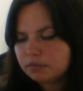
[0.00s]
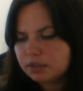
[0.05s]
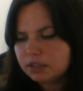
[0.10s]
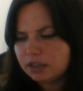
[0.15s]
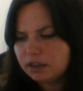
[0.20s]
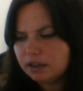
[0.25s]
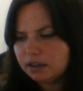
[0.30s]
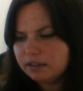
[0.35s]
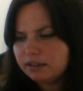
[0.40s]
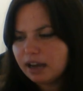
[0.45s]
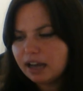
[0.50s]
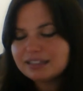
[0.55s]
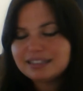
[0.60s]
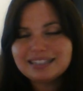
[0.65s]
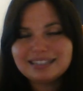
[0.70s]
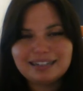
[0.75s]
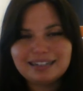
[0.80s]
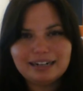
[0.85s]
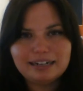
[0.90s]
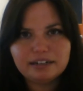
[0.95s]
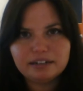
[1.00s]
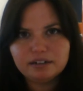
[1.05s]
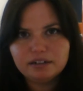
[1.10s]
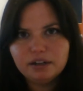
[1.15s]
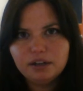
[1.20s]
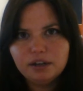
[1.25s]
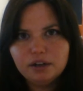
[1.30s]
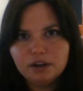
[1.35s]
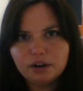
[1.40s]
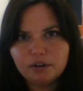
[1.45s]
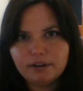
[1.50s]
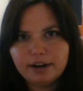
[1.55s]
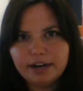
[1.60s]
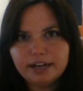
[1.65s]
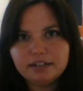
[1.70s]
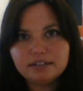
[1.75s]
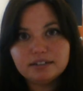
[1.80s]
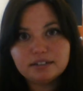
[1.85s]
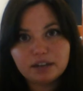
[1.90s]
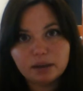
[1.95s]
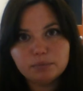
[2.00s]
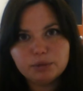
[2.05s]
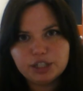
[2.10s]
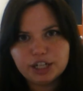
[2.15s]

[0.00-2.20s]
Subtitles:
not stated, all right, subject.